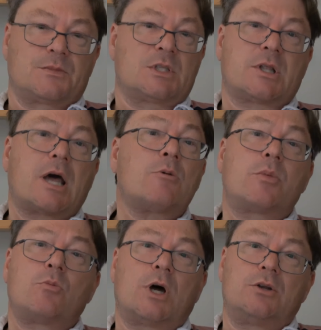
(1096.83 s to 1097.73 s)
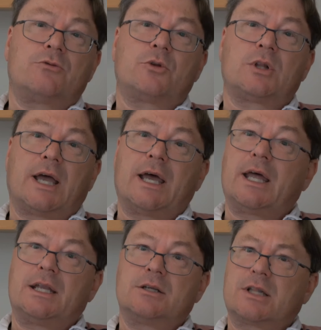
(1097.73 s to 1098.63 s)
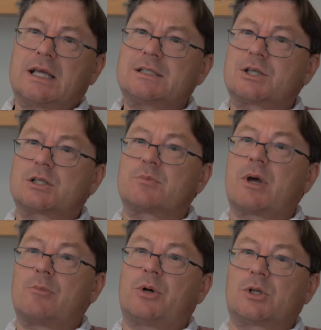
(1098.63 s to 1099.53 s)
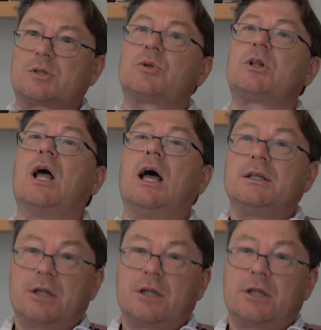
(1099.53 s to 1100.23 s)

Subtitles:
So that would be wonderful. And, you know, that's just about possible.